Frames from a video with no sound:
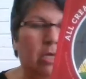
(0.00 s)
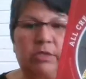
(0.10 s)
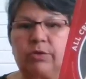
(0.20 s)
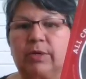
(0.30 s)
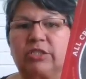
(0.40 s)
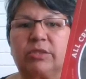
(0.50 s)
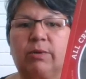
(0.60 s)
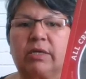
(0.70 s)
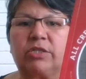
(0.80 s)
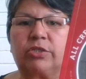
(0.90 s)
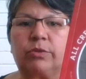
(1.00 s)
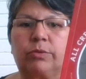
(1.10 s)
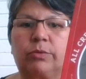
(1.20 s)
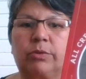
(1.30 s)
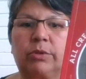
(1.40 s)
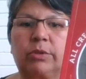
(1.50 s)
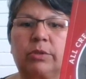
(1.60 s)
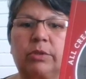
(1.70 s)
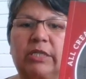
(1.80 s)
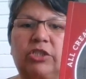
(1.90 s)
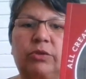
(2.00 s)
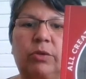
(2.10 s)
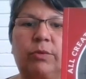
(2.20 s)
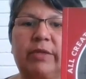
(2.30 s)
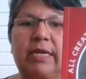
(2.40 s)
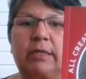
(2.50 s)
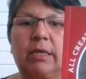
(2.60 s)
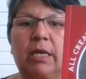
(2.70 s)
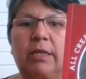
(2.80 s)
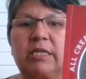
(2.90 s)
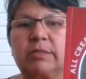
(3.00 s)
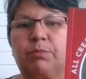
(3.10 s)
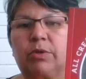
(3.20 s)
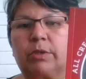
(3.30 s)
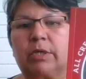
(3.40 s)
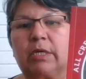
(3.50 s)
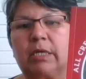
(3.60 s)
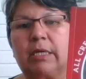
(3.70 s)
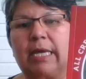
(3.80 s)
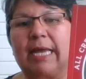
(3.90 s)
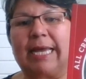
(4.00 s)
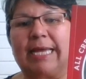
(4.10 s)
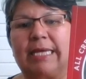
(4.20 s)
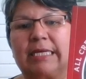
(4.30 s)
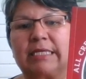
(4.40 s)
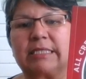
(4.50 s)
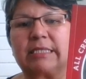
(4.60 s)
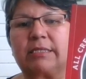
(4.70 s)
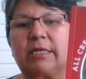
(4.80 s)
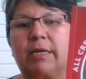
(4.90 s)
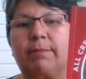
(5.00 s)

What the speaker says: So I just wanted to let you know that this book is